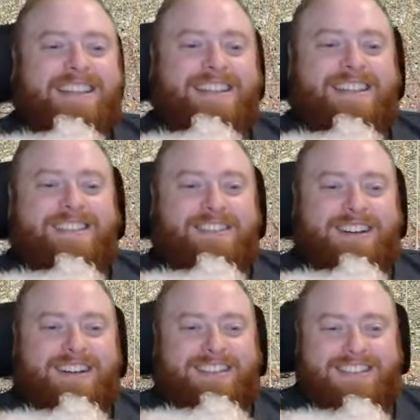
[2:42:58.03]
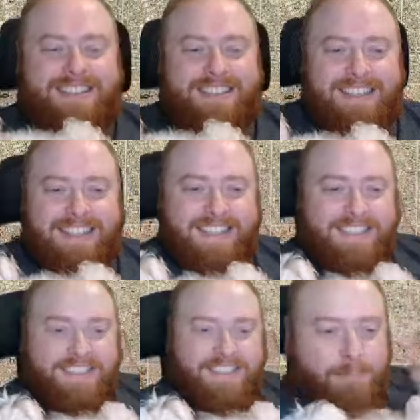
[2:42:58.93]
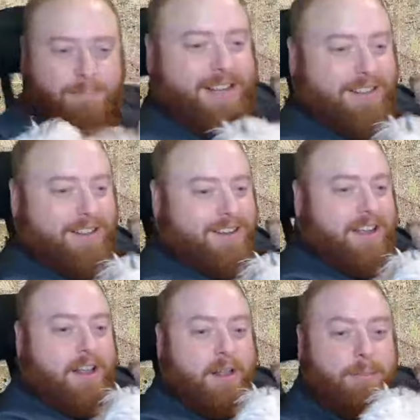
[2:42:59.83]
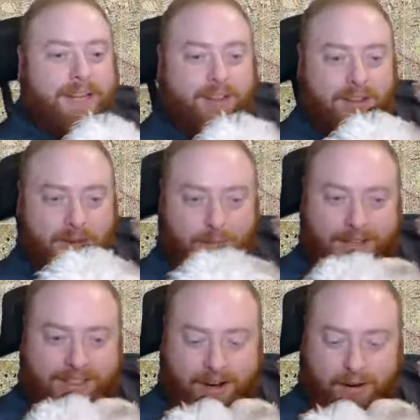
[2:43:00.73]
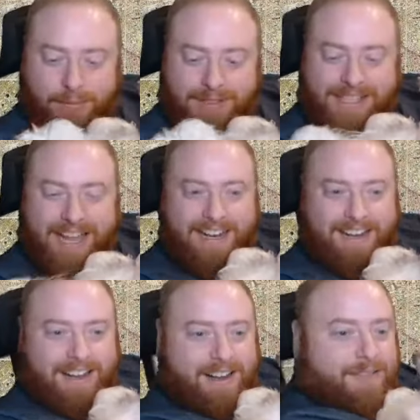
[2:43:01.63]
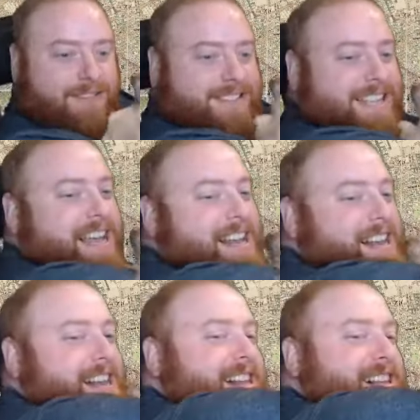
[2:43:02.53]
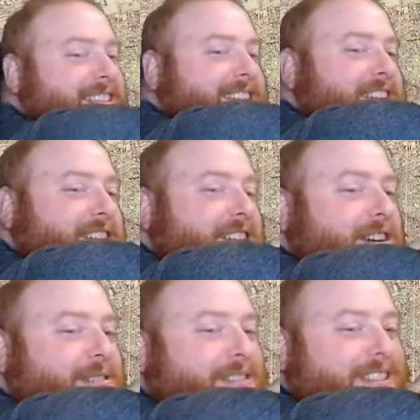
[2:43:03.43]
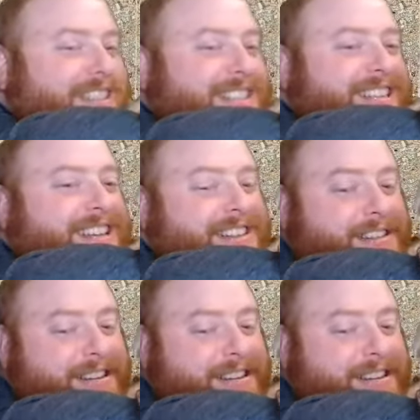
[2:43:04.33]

These dogs. Petey, look. Petey, look right there. What's that? What's that? Say hello. Say hello